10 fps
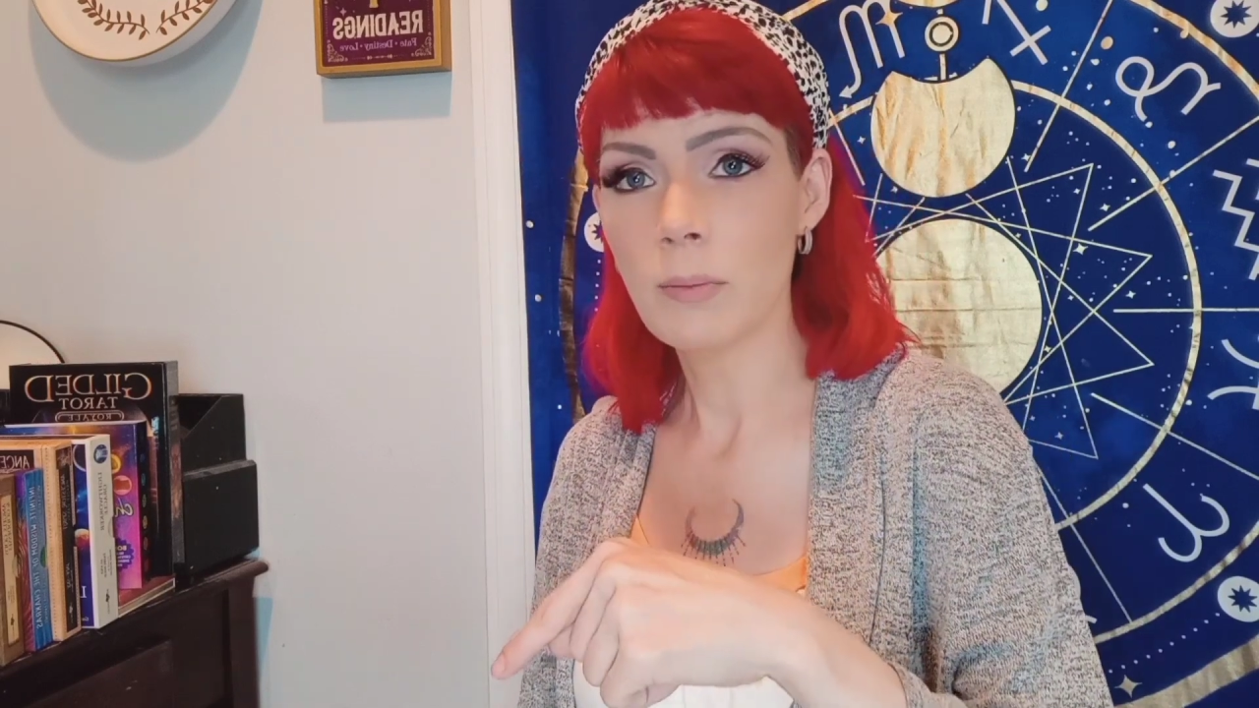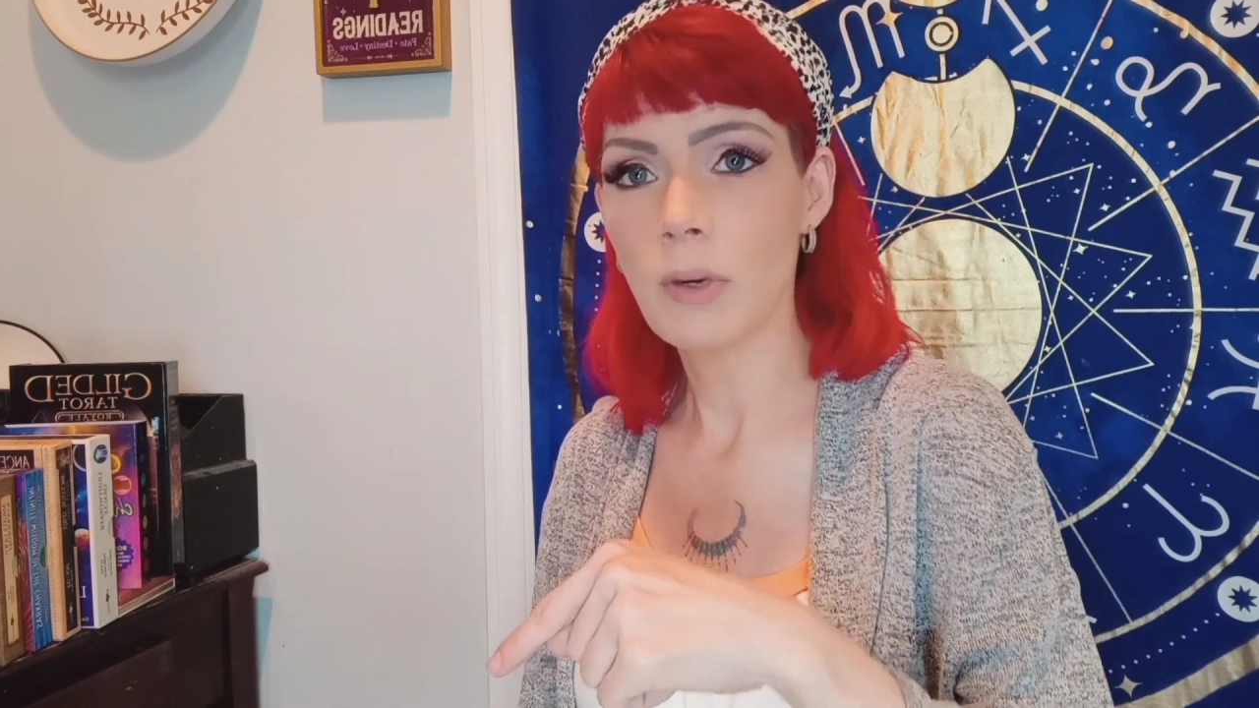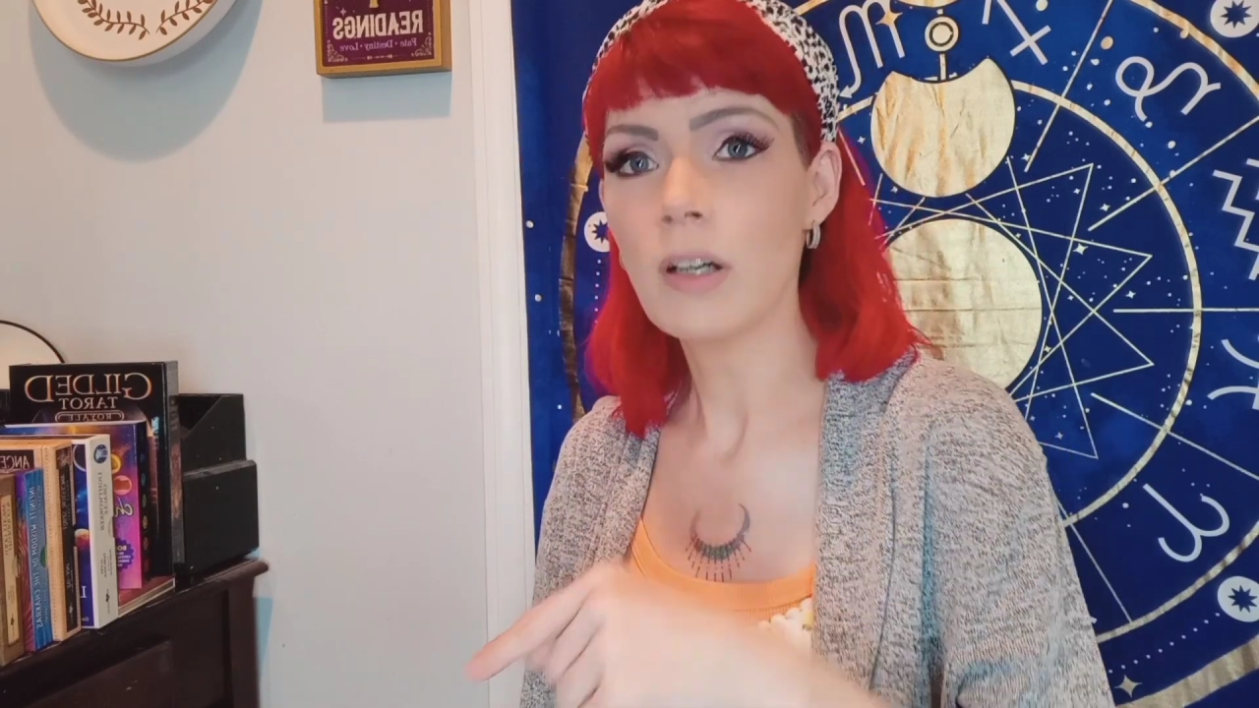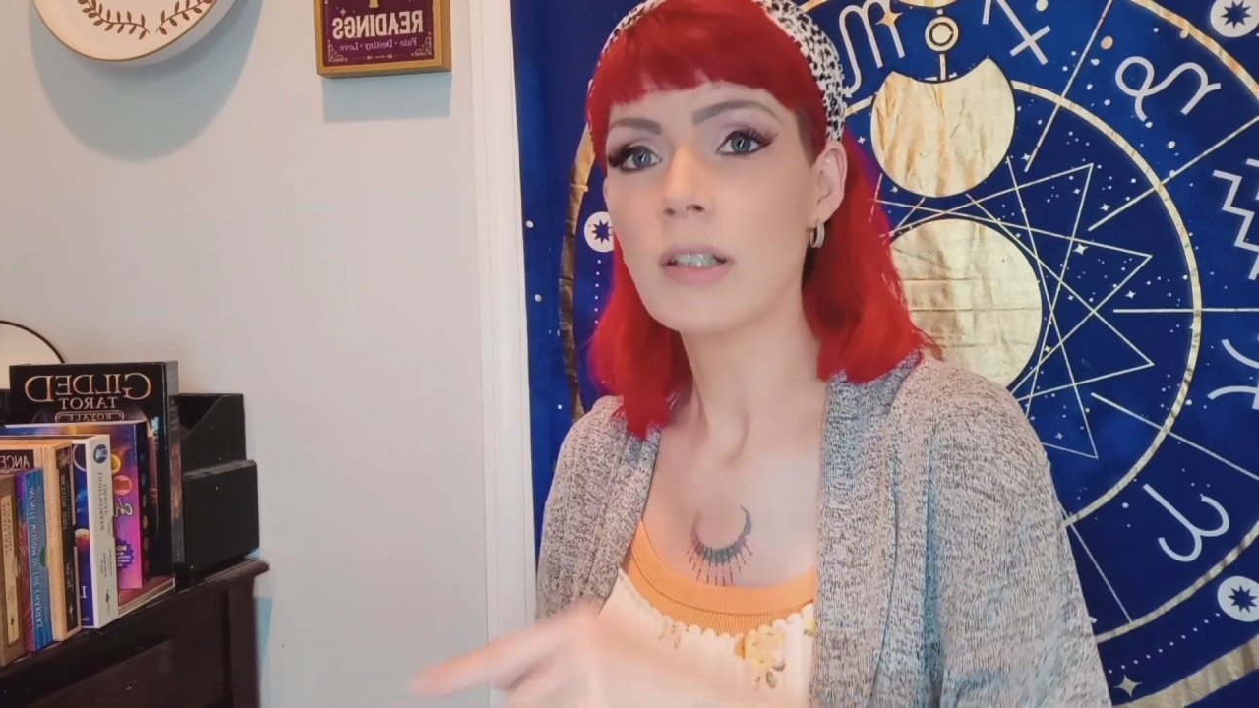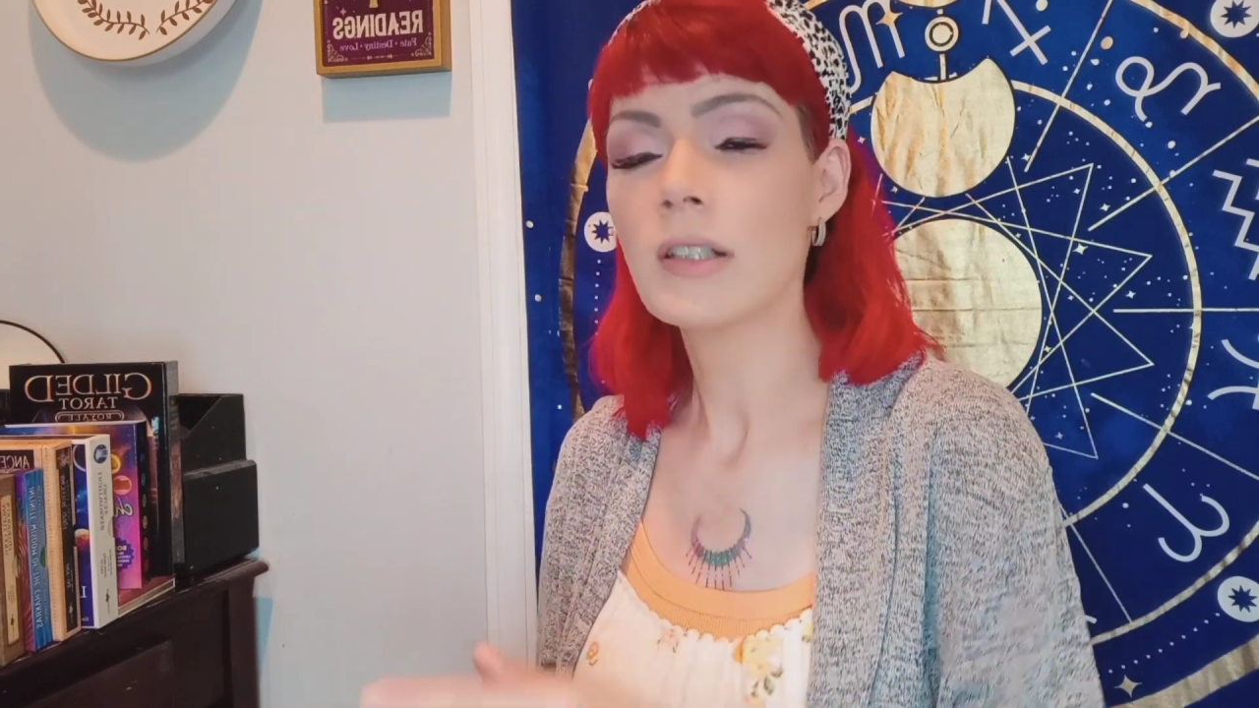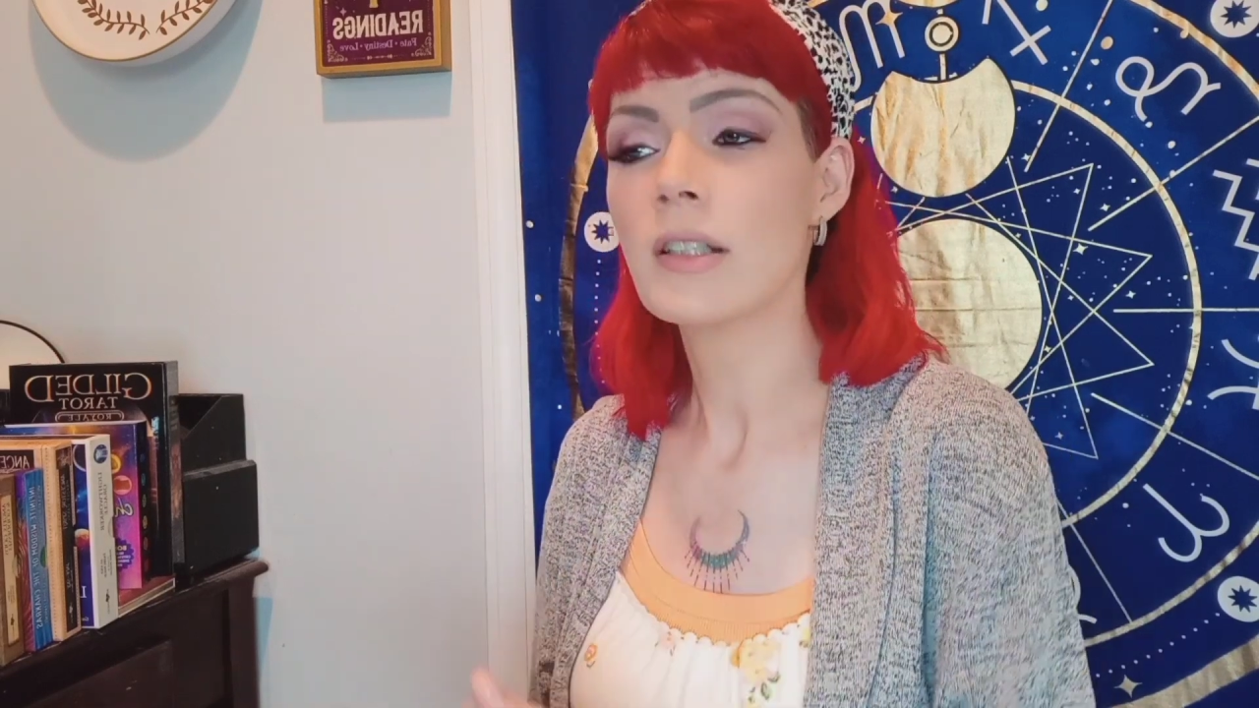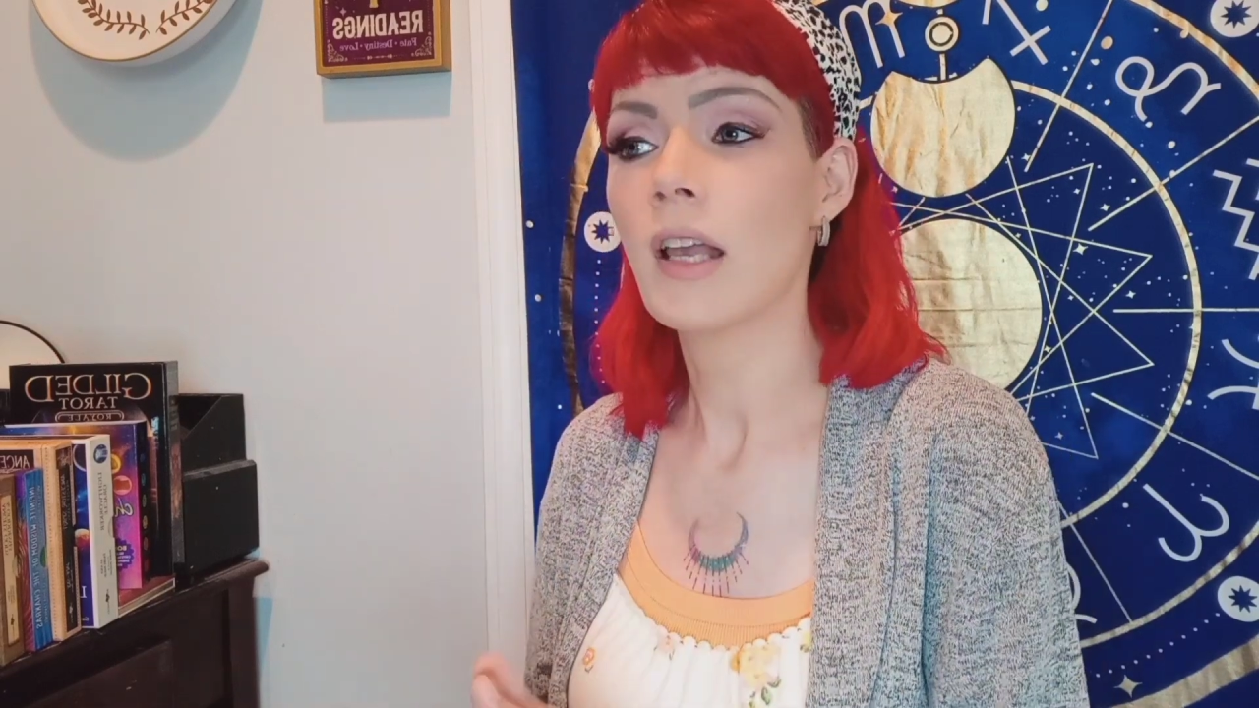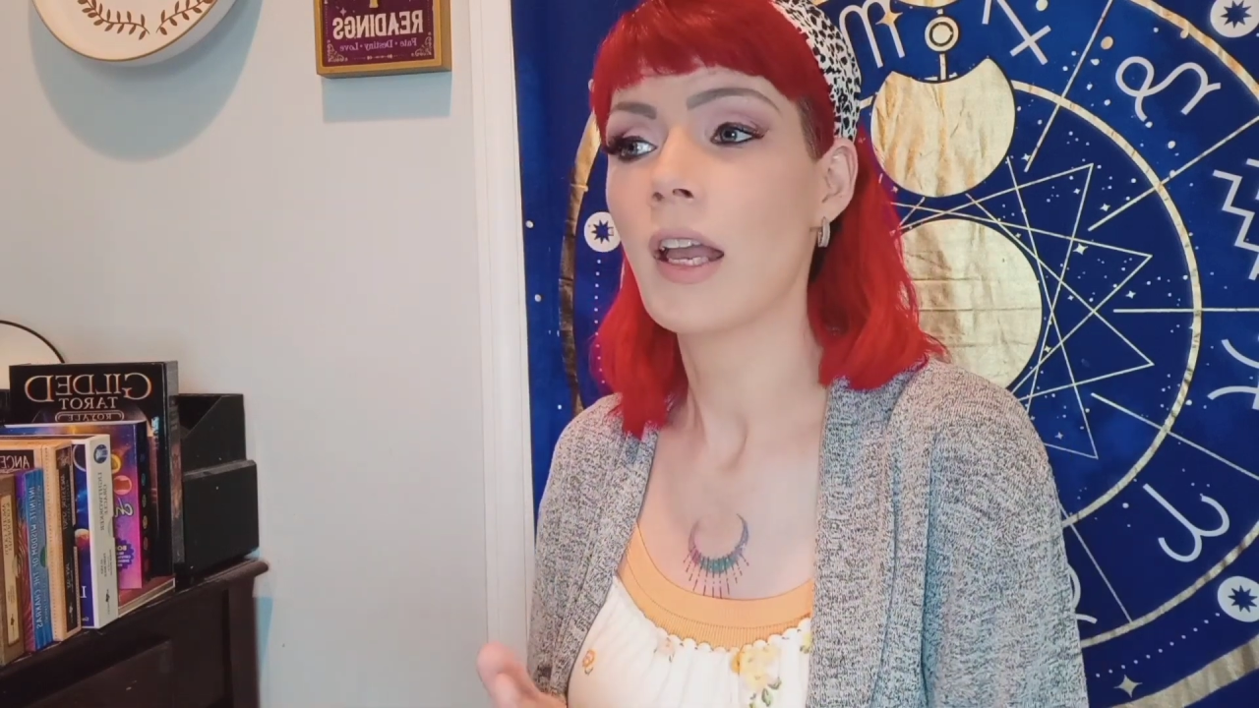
box,